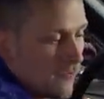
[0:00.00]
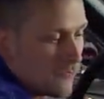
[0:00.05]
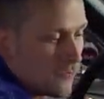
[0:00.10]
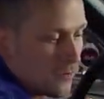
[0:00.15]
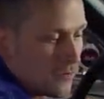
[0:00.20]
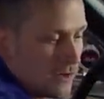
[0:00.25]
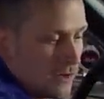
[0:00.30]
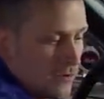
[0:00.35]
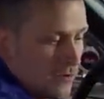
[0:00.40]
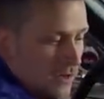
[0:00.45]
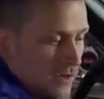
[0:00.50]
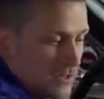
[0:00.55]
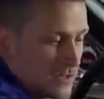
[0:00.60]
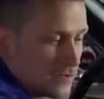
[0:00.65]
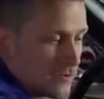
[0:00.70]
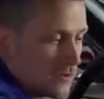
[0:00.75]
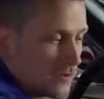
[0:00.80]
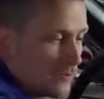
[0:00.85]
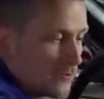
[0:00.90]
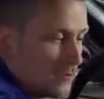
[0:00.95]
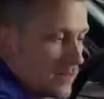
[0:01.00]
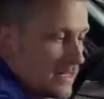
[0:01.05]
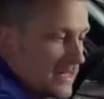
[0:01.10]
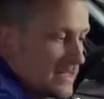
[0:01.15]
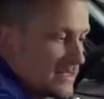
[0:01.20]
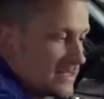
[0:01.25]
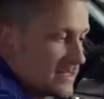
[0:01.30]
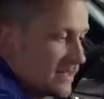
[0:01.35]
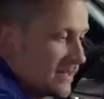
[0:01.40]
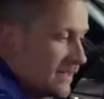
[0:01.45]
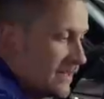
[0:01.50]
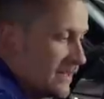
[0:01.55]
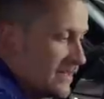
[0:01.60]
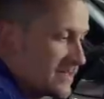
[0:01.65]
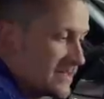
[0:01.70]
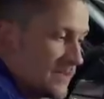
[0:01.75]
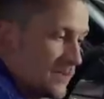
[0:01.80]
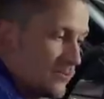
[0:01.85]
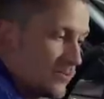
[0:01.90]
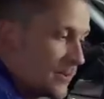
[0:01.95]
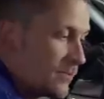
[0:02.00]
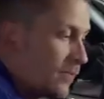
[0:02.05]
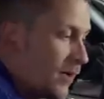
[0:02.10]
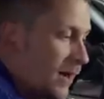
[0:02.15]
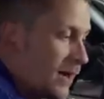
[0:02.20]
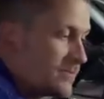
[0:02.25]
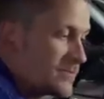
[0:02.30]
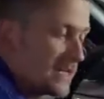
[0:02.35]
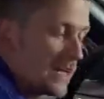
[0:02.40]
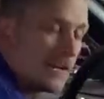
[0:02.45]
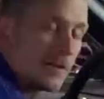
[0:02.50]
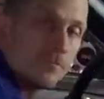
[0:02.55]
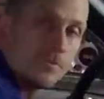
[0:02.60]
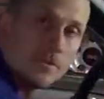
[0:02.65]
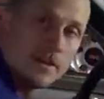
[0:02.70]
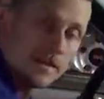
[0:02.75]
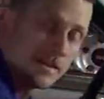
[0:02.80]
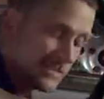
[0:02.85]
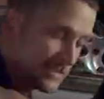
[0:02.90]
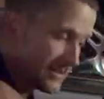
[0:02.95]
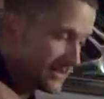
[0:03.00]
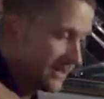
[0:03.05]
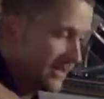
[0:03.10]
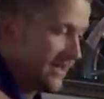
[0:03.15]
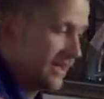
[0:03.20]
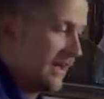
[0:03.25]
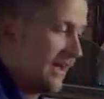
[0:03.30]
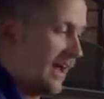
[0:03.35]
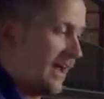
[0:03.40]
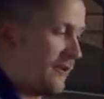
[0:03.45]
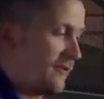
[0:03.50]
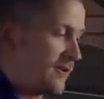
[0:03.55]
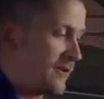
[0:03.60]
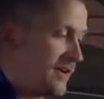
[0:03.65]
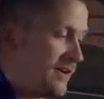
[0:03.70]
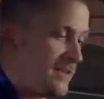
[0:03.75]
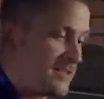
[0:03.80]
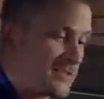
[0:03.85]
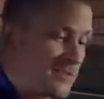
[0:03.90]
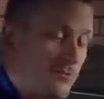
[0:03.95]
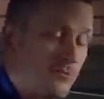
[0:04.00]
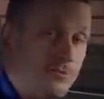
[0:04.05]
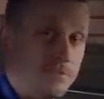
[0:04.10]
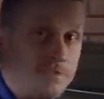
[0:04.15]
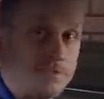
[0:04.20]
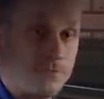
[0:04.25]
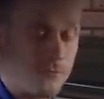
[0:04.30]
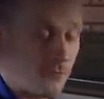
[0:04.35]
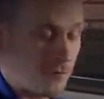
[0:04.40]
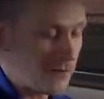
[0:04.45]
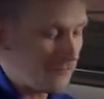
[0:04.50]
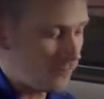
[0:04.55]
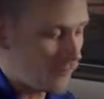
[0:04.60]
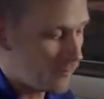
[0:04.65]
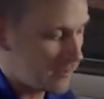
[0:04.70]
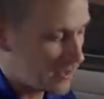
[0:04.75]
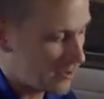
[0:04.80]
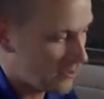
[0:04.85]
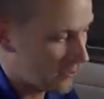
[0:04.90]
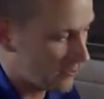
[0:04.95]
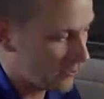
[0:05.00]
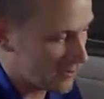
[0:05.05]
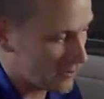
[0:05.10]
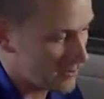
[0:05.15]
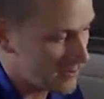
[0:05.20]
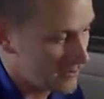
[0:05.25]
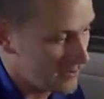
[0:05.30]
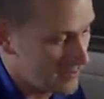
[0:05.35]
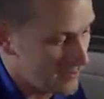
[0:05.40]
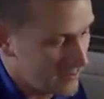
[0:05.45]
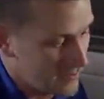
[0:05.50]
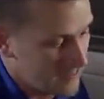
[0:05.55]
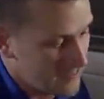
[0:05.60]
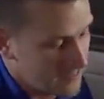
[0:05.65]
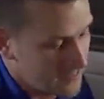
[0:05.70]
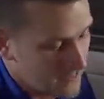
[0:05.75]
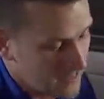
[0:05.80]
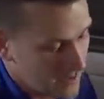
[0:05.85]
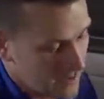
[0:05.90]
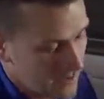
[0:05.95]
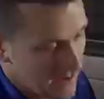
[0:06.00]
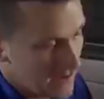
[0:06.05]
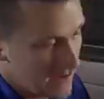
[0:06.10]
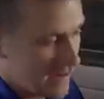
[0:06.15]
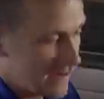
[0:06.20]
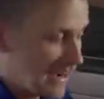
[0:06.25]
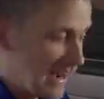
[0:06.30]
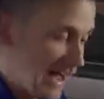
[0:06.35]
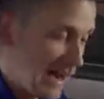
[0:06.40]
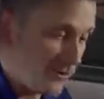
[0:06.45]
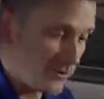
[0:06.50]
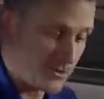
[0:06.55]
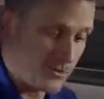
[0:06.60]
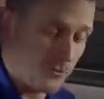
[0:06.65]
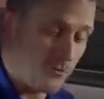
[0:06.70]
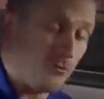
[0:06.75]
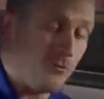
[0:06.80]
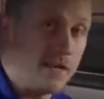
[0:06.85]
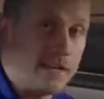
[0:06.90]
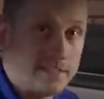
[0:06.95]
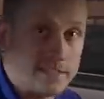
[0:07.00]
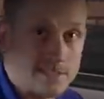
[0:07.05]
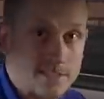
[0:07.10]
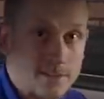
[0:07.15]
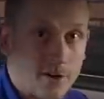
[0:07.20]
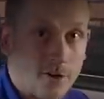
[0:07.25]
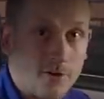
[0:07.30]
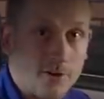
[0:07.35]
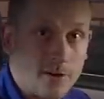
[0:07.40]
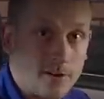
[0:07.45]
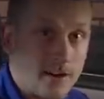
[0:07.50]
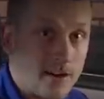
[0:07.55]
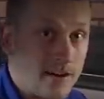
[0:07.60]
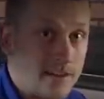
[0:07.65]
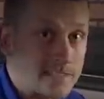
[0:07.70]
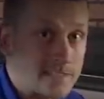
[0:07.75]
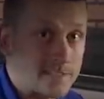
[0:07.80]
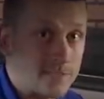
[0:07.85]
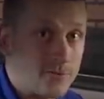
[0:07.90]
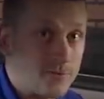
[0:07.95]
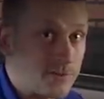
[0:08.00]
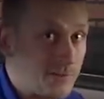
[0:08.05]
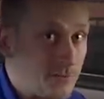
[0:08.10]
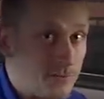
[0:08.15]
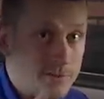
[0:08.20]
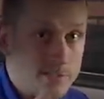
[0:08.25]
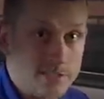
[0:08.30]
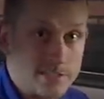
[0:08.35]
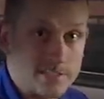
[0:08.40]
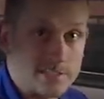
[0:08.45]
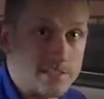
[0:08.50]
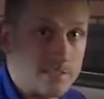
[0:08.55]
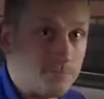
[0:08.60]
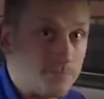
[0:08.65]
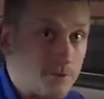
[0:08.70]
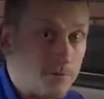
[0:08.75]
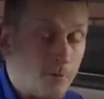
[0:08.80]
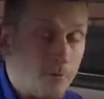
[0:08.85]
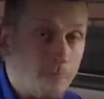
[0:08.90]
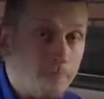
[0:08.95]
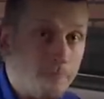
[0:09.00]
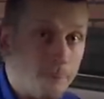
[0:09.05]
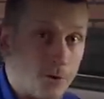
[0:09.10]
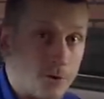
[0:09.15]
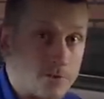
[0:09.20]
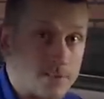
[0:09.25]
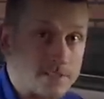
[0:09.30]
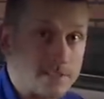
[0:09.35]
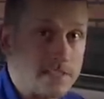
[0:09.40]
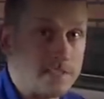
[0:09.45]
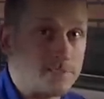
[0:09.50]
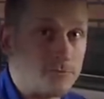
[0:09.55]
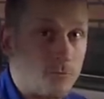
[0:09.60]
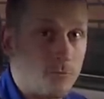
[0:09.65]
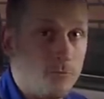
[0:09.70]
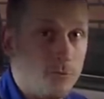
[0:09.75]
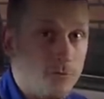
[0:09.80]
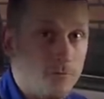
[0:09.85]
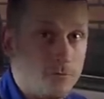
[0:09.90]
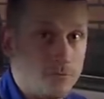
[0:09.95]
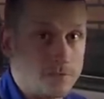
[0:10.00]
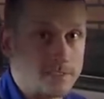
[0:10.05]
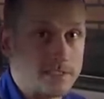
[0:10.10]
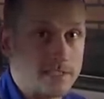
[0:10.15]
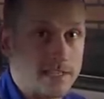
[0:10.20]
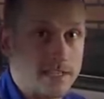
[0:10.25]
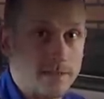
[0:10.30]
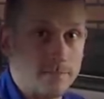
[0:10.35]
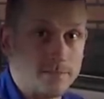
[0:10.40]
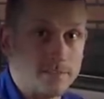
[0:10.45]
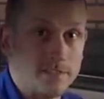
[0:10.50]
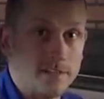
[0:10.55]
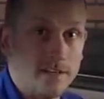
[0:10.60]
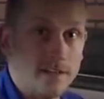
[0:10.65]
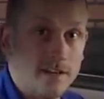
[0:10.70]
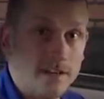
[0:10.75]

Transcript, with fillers: for your trunk release. It simply pops out of place and your console is free from the car. Now to reinstall your console, you would just simply reverse these removal steps.